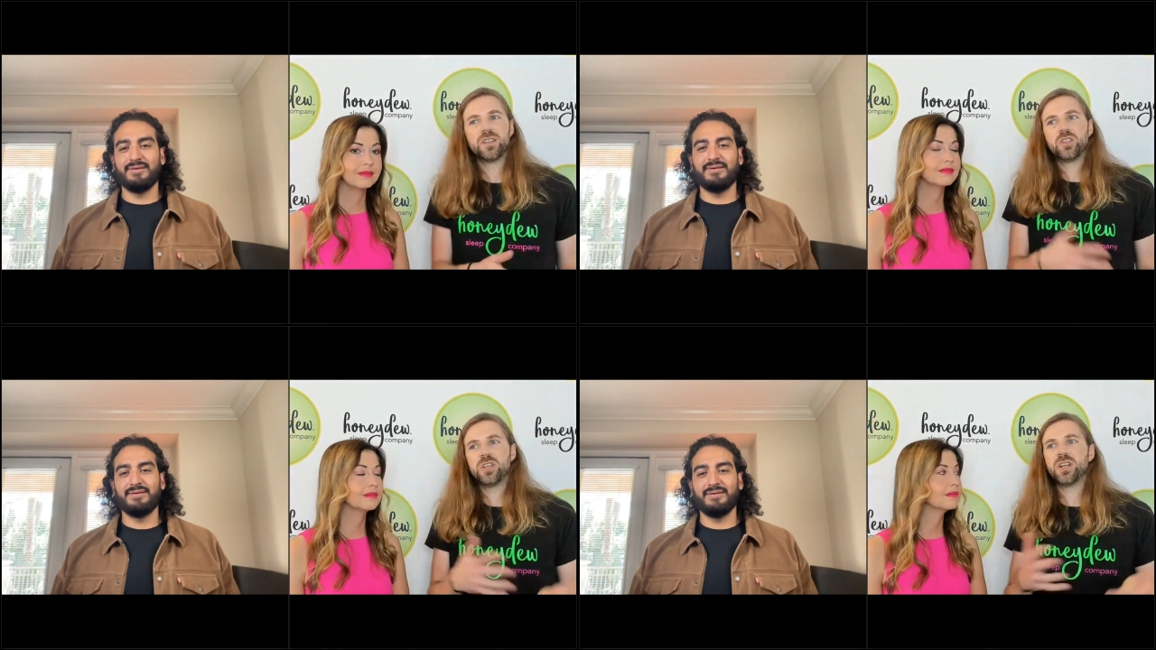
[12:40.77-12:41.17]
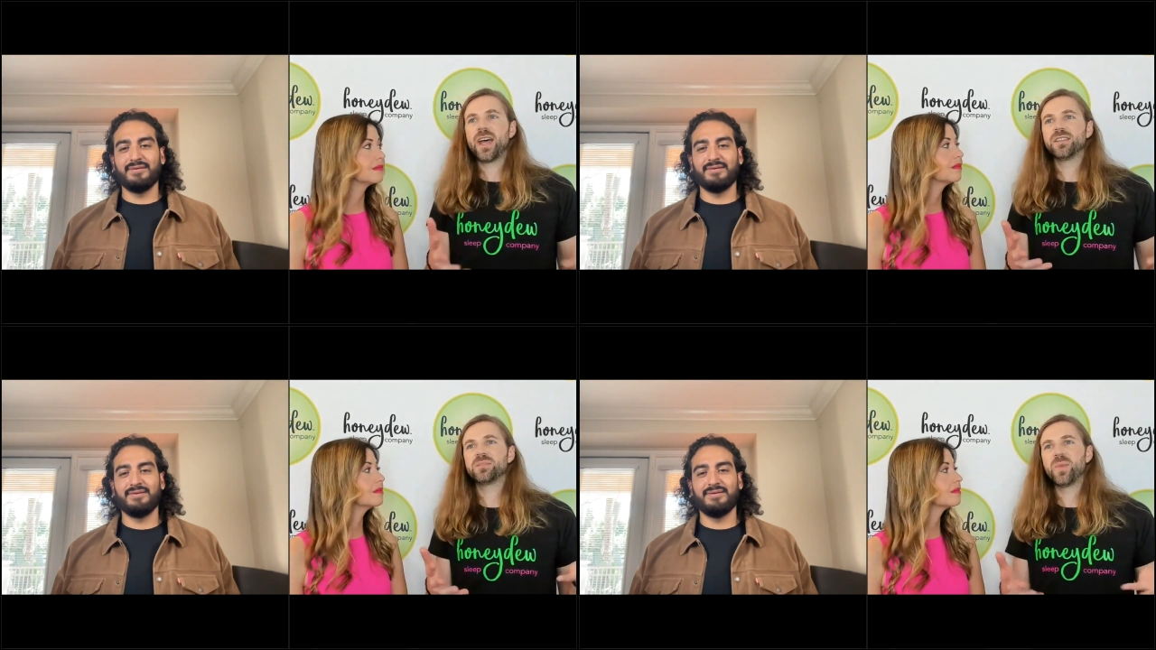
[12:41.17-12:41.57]
Speaker 1: she had
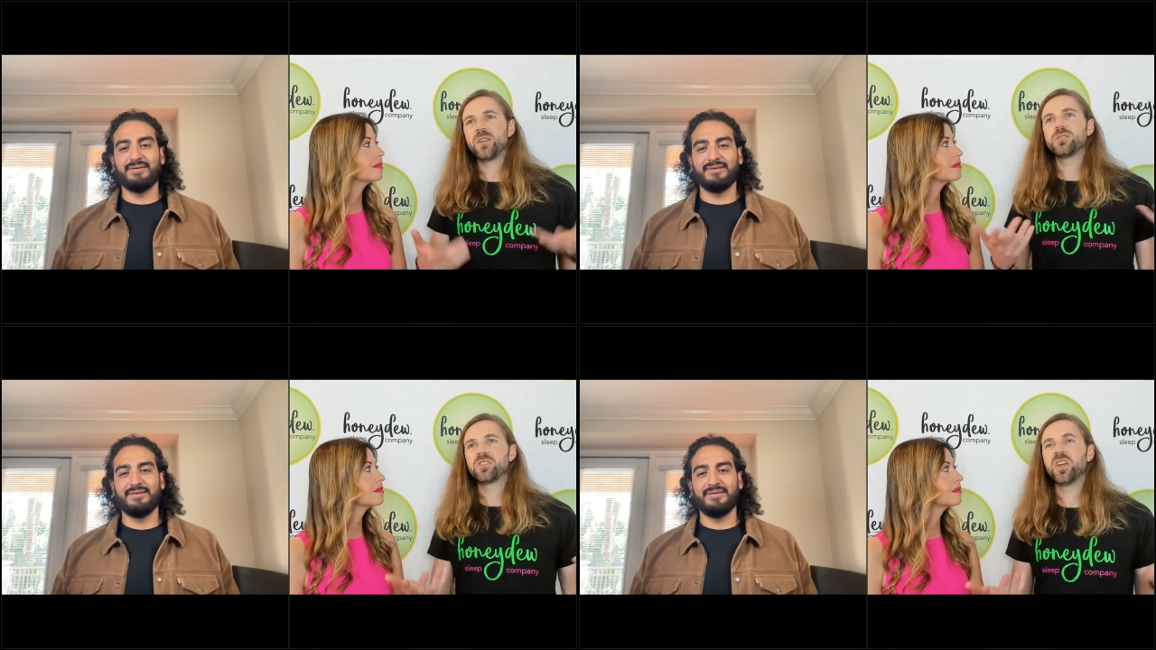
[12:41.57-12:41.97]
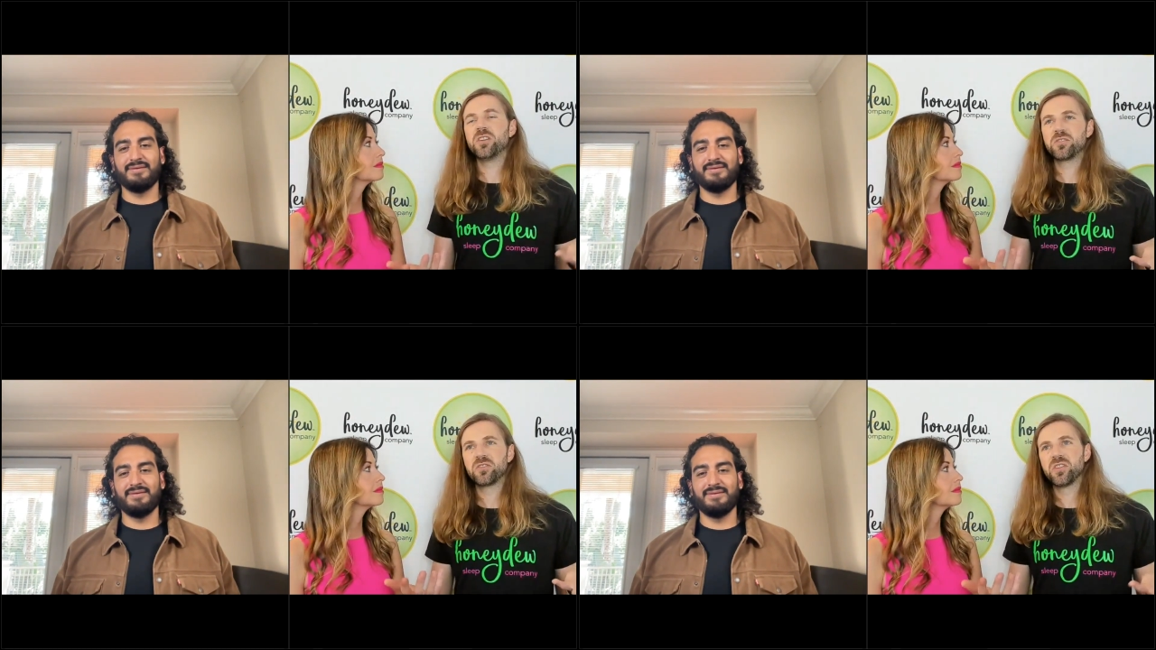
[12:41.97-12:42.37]
had this mattress
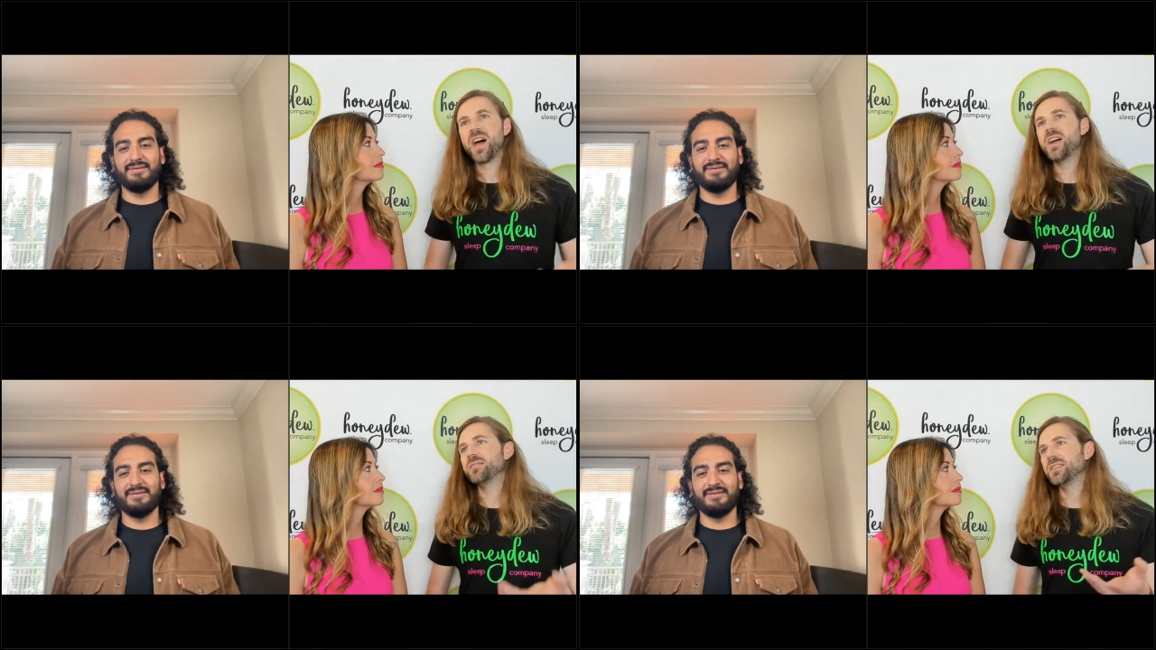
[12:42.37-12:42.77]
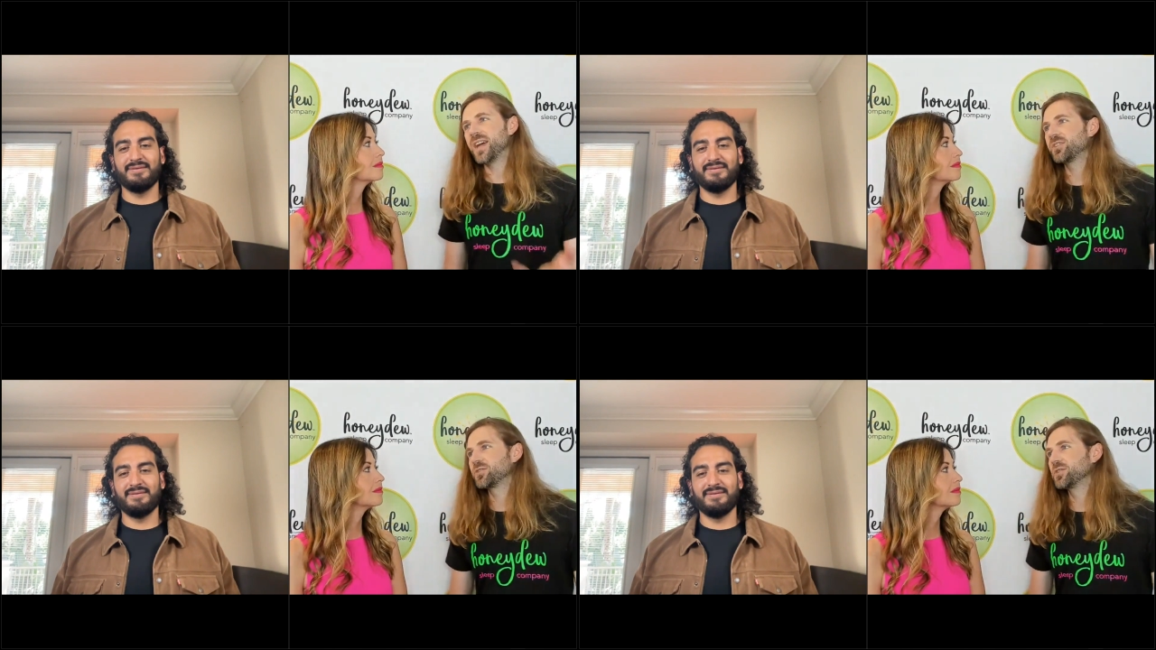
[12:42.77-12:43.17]
change her life and
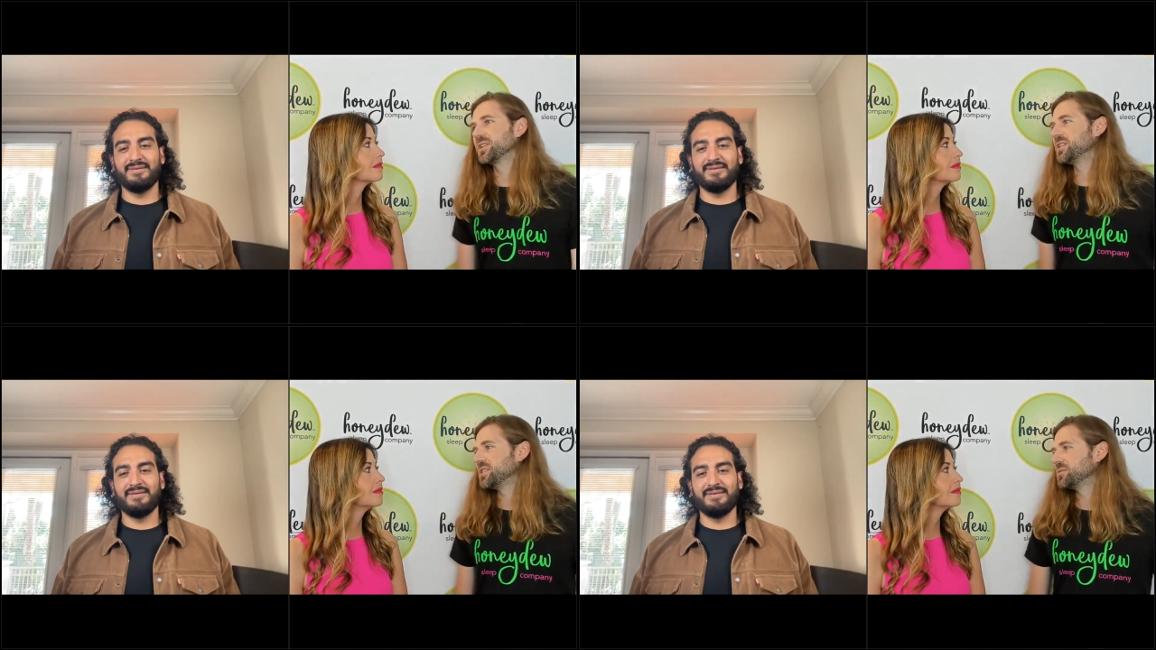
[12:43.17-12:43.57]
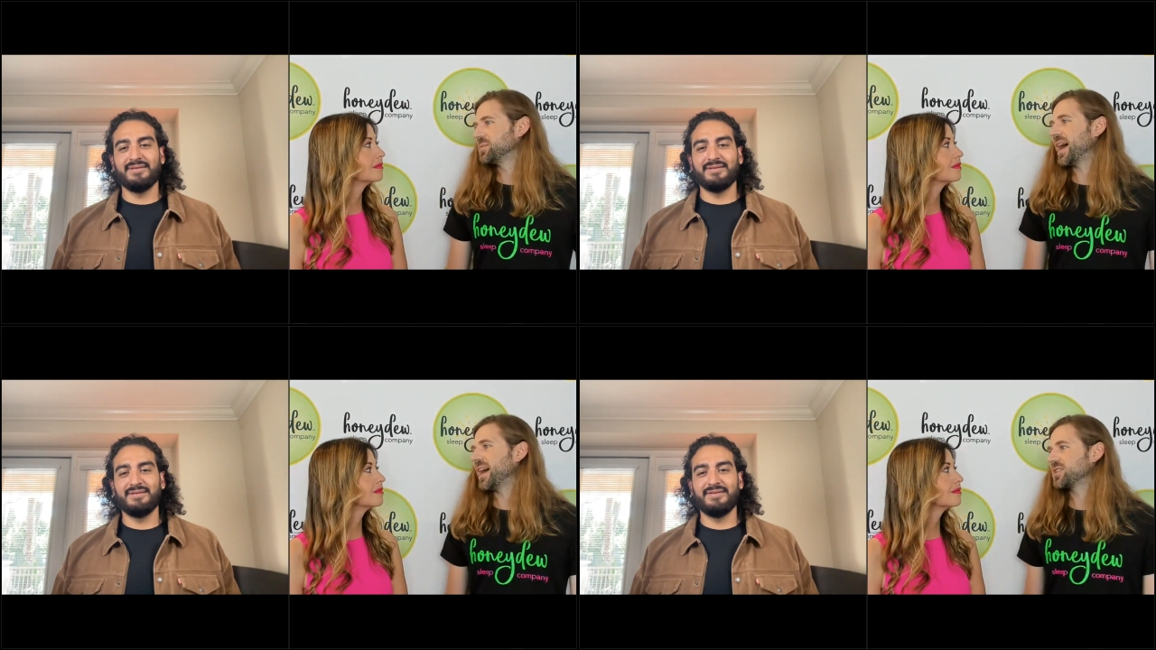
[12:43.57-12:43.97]
naturally she was
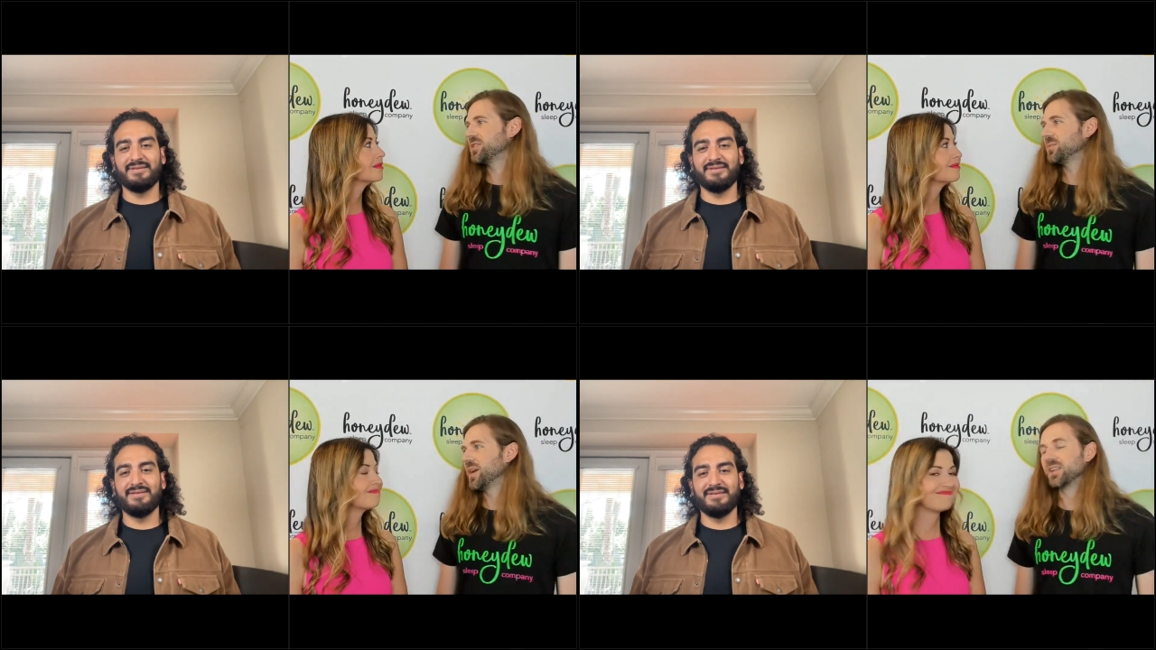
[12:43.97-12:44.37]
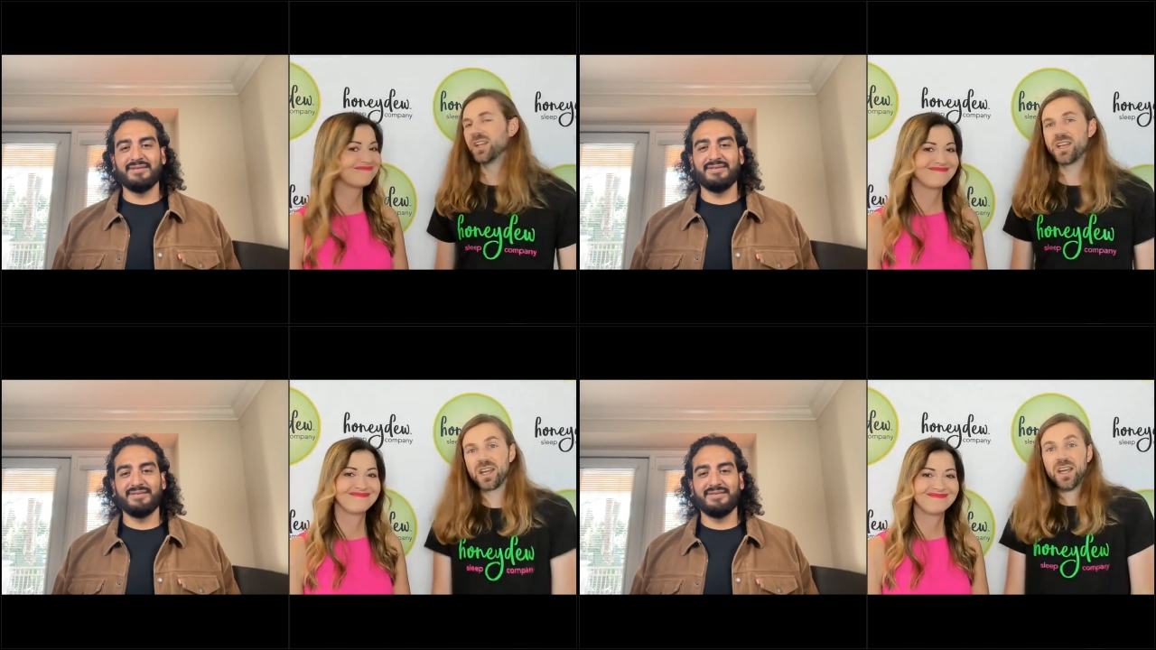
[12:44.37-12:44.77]
passionate about
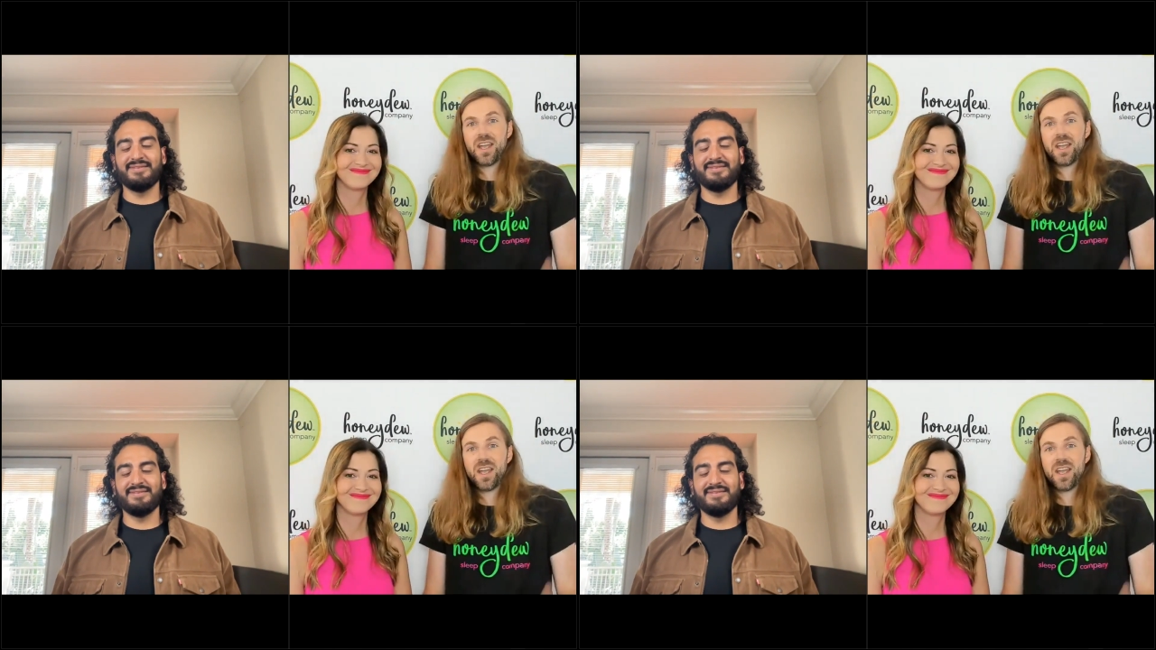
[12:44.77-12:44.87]
like